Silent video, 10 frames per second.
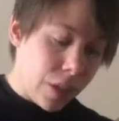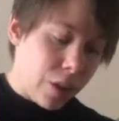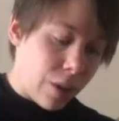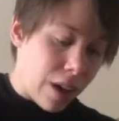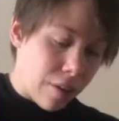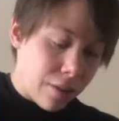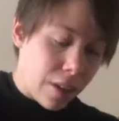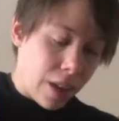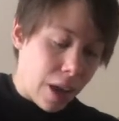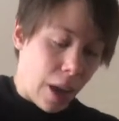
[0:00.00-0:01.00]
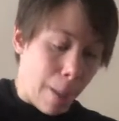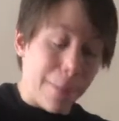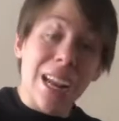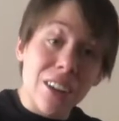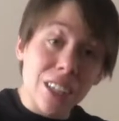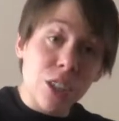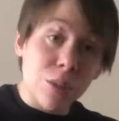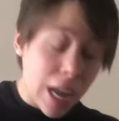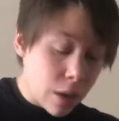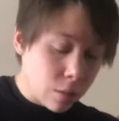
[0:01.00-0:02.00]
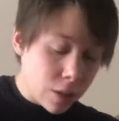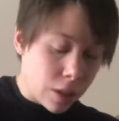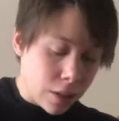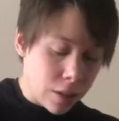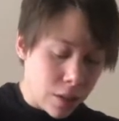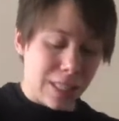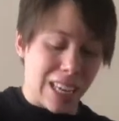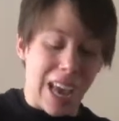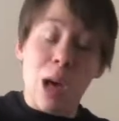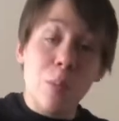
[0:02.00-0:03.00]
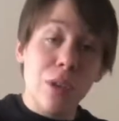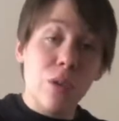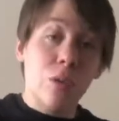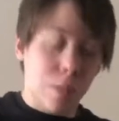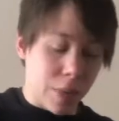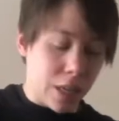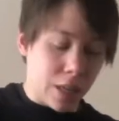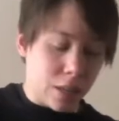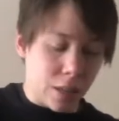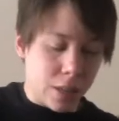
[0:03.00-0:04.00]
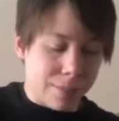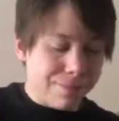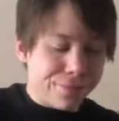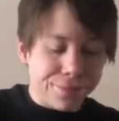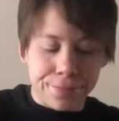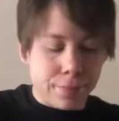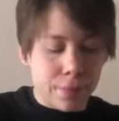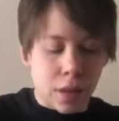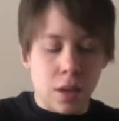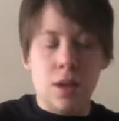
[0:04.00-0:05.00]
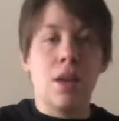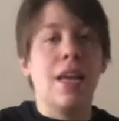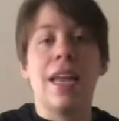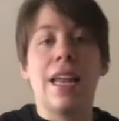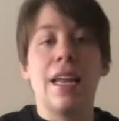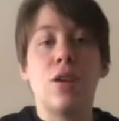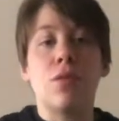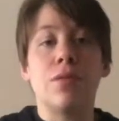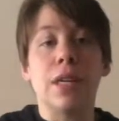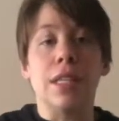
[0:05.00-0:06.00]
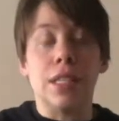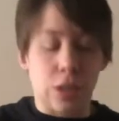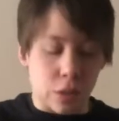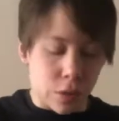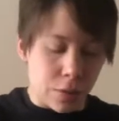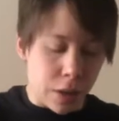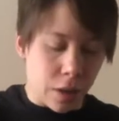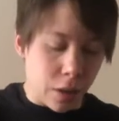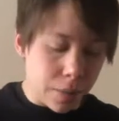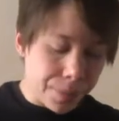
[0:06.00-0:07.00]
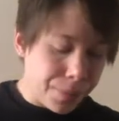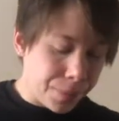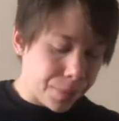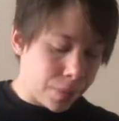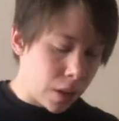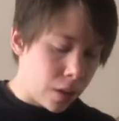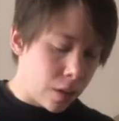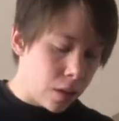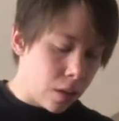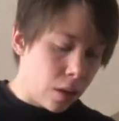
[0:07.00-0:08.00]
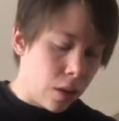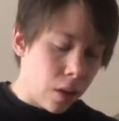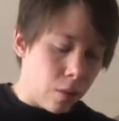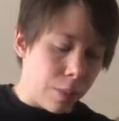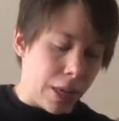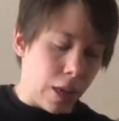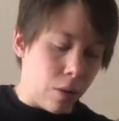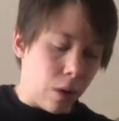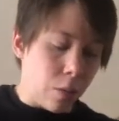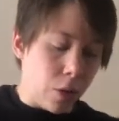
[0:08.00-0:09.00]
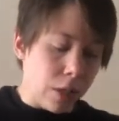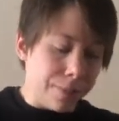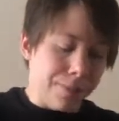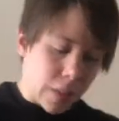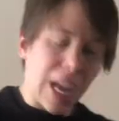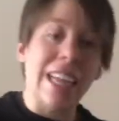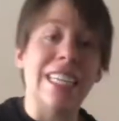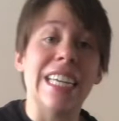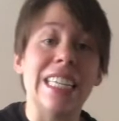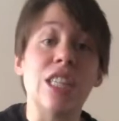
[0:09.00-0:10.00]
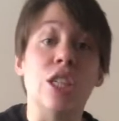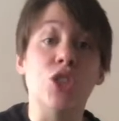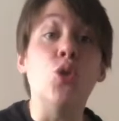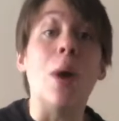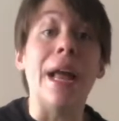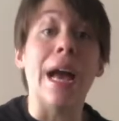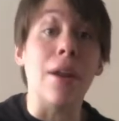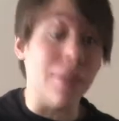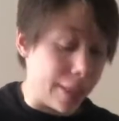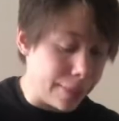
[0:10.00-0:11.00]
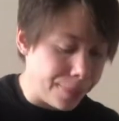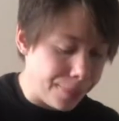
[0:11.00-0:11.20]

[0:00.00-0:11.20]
you have a parent around to help you, because it ain't no fun to lose a finger when making guacamole. It kind of takes the joy out of it.